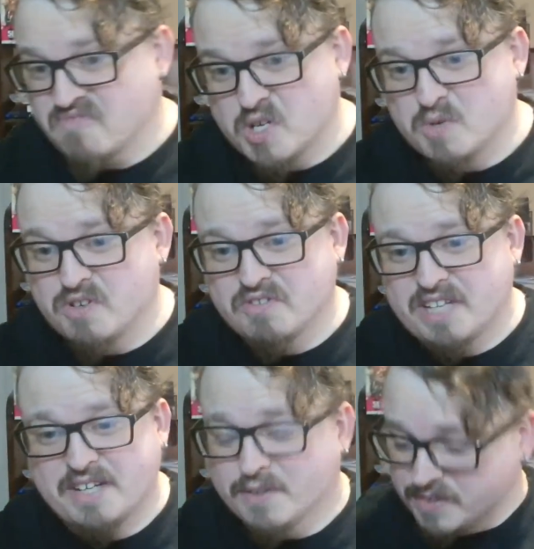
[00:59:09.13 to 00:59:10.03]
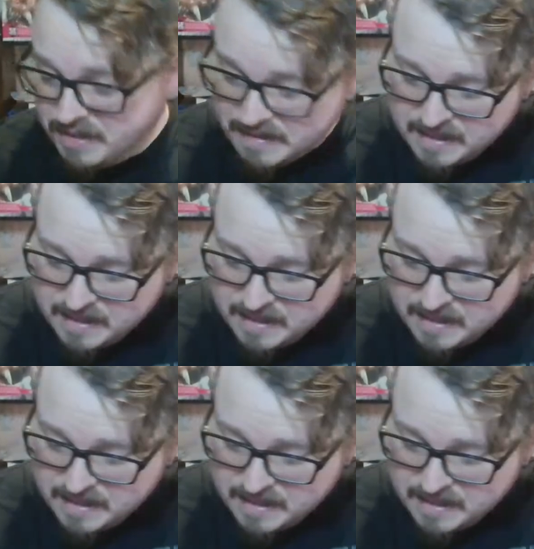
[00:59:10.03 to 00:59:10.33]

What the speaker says: Who knows? I don't know.